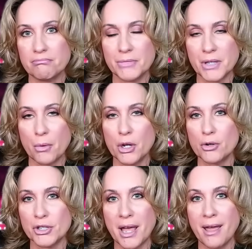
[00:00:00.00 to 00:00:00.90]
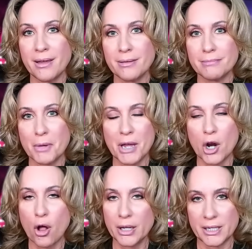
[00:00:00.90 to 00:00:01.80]
Is that what you're saying? I mean,
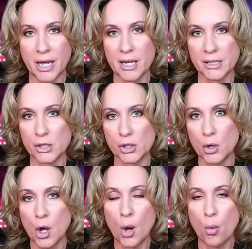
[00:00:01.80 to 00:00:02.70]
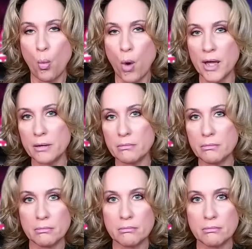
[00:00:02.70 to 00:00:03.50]
all it takes is one